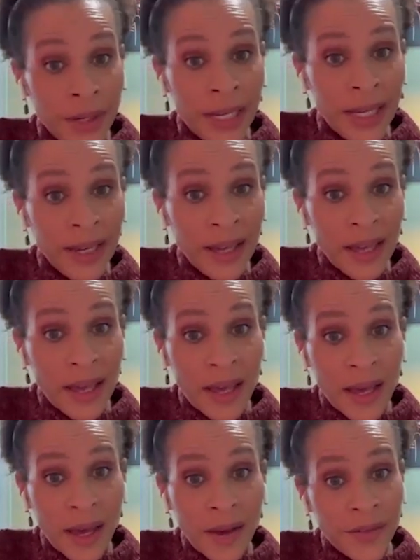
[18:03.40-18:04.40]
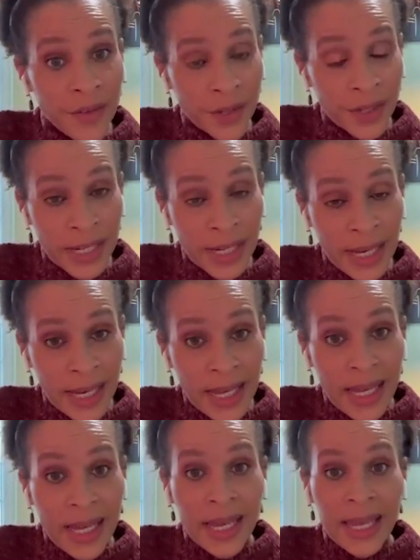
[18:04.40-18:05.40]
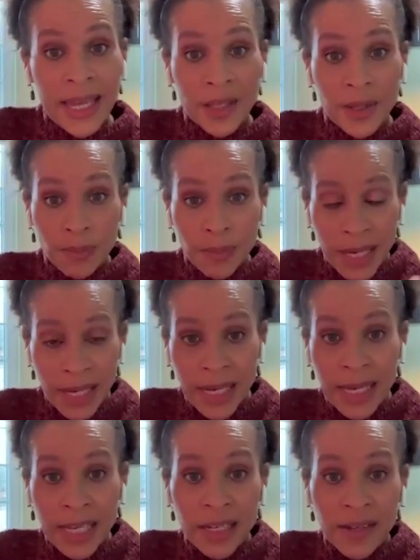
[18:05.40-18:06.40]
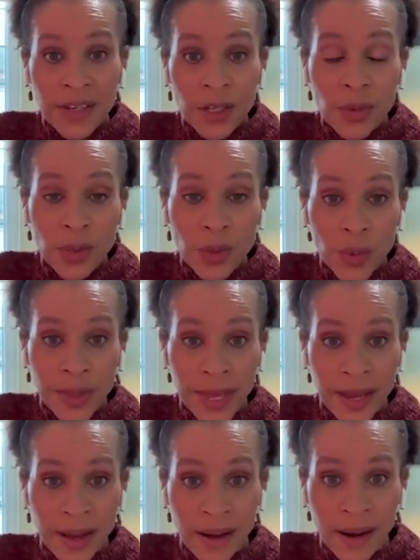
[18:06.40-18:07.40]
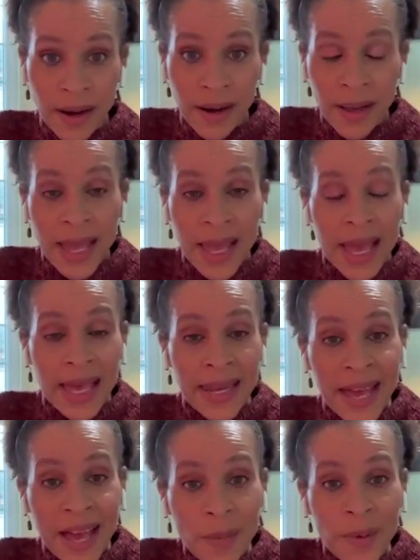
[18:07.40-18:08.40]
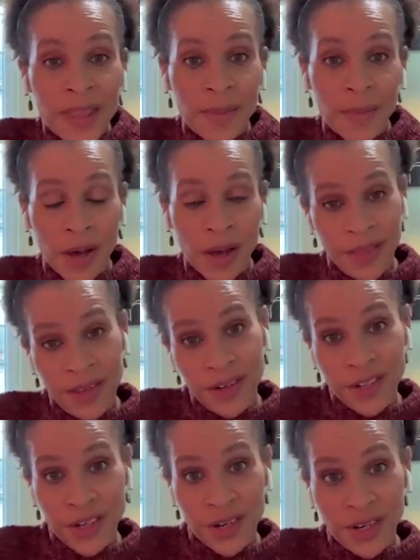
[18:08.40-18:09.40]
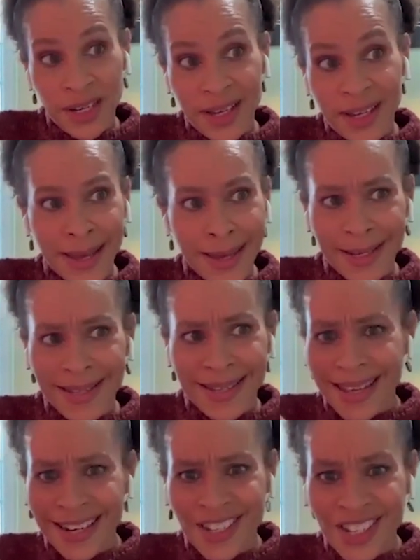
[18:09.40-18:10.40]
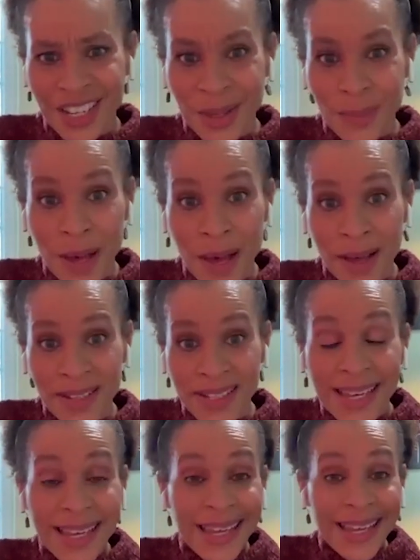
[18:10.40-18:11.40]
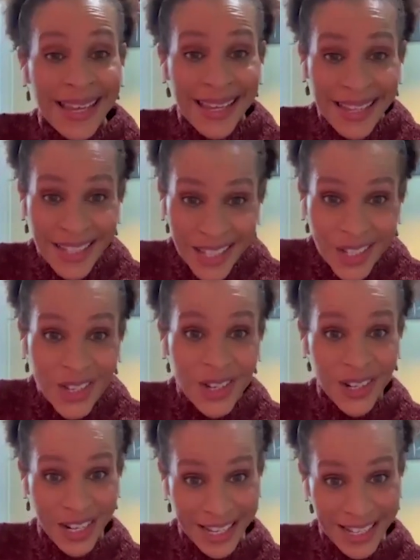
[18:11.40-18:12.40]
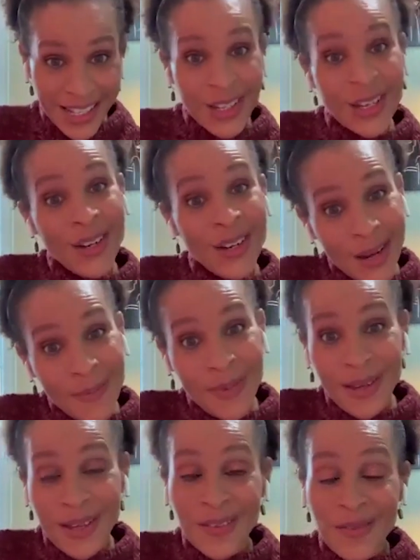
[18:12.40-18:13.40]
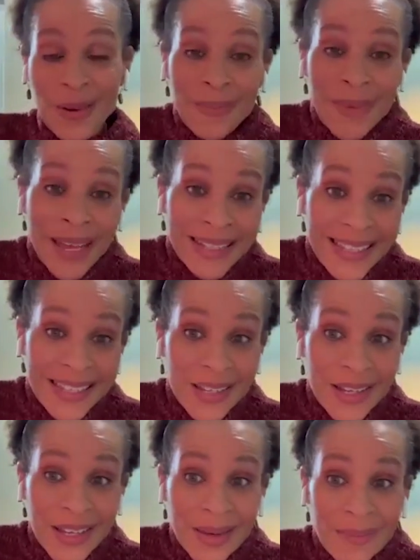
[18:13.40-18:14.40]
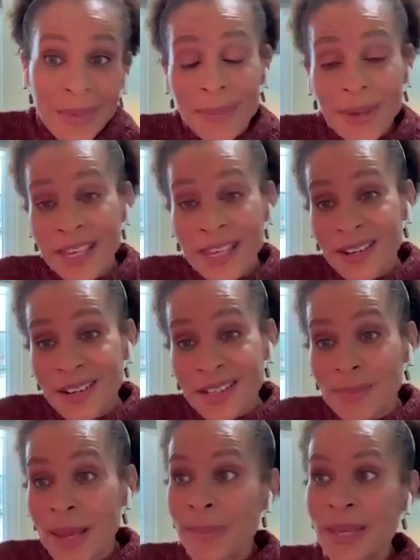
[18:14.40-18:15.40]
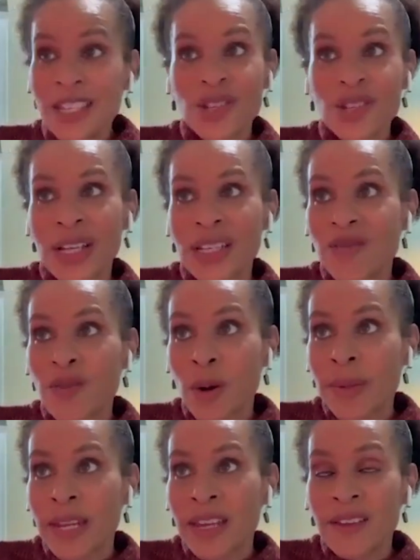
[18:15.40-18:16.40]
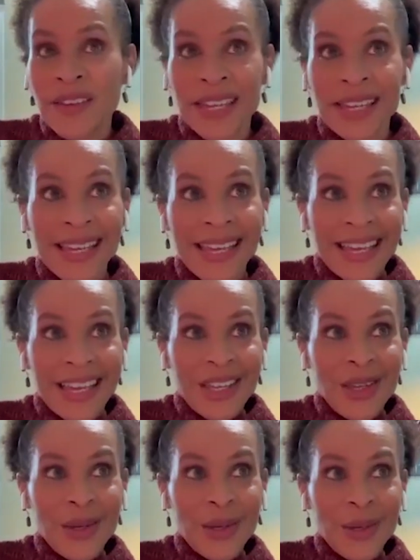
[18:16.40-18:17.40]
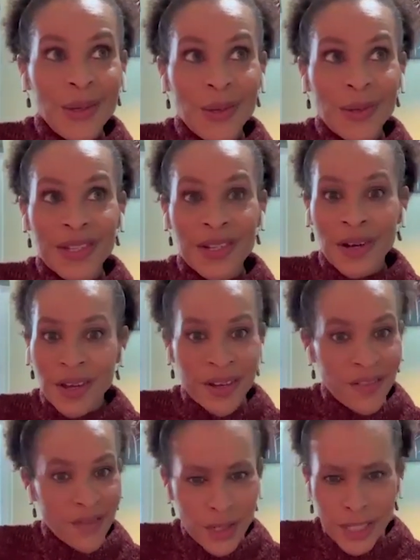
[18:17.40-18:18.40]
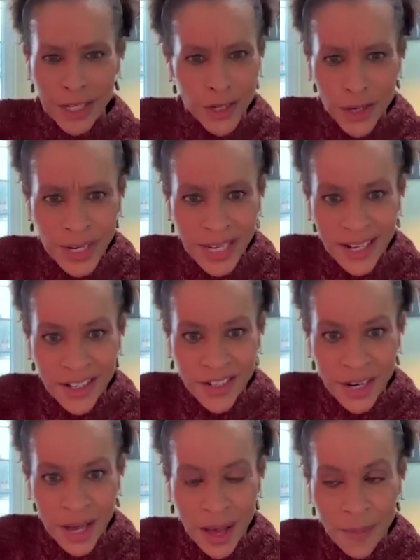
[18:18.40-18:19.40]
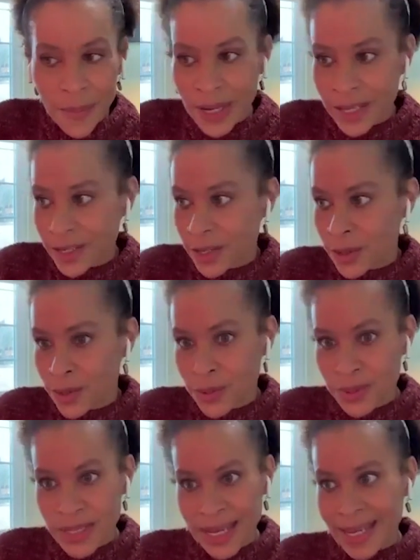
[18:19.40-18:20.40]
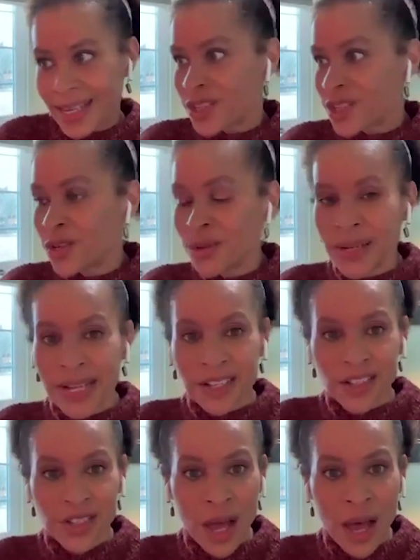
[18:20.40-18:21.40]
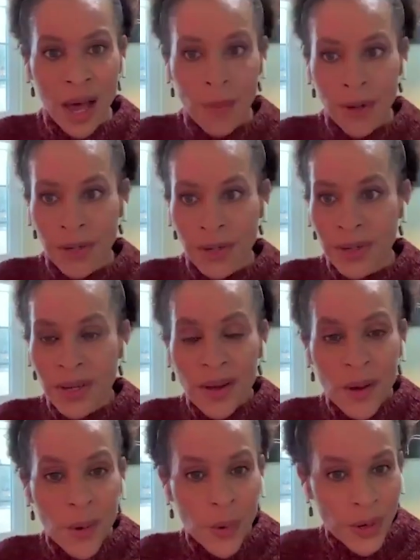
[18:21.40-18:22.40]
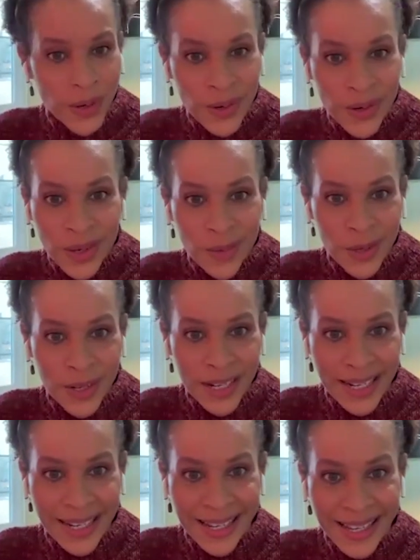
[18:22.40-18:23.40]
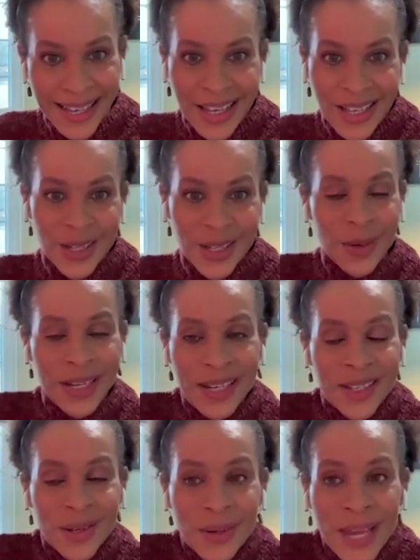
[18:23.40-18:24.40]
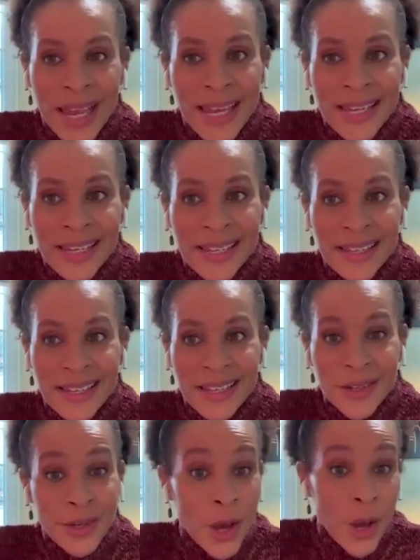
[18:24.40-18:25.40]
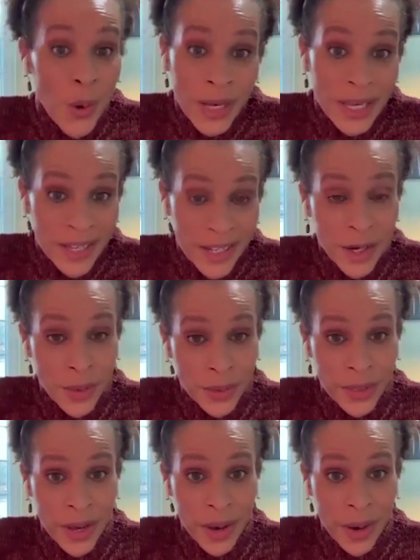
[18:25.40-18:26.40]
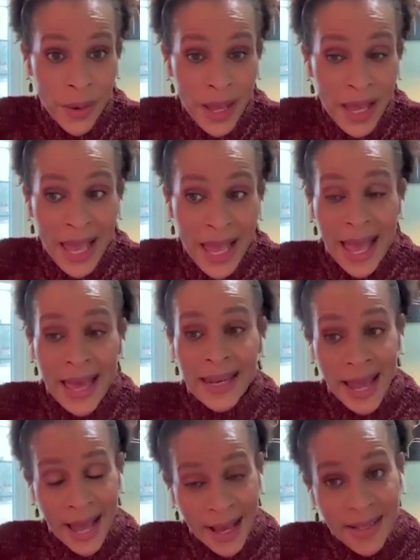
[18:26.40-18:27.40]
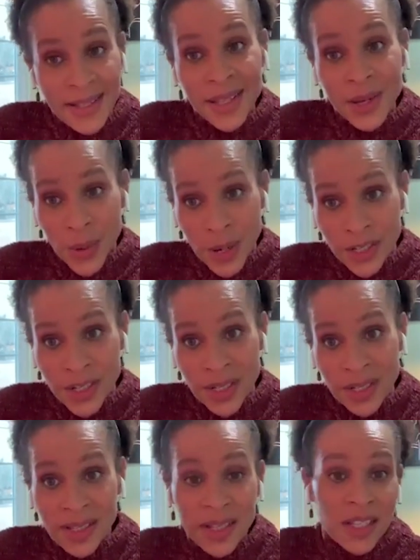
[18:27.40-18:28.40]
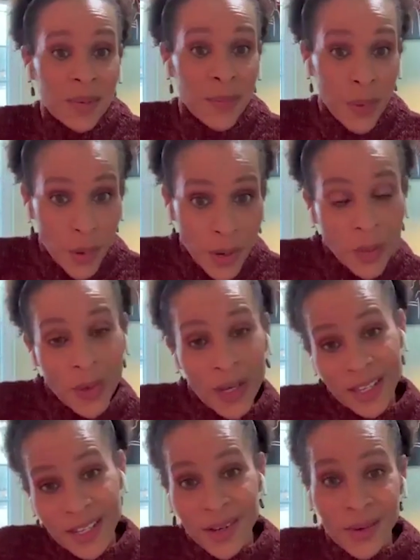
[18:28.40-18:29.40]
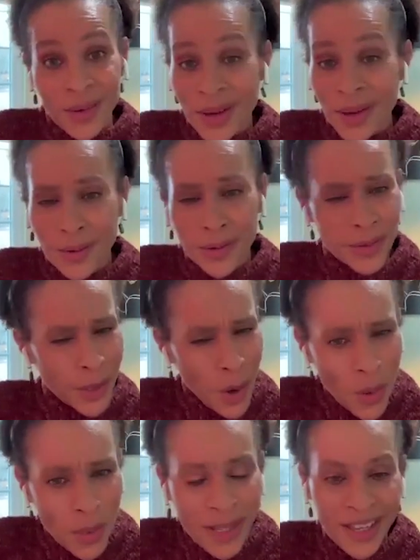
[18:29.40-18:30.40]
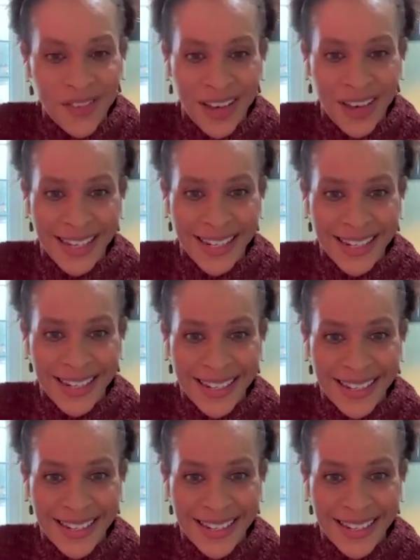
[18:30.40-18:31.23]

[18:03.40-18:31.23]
learning of diversity. It's meeting individuals where they are and helping them on their journey. Again, it's not a check the box, it's a journey. So you're going to be on it for months, maybe years. Maybe it's transformative and you start a diversity journey at a job, but you take it to your next job or your community. So it is okay to know what you don't know and ask the questions to support what you don't know. Totally fine.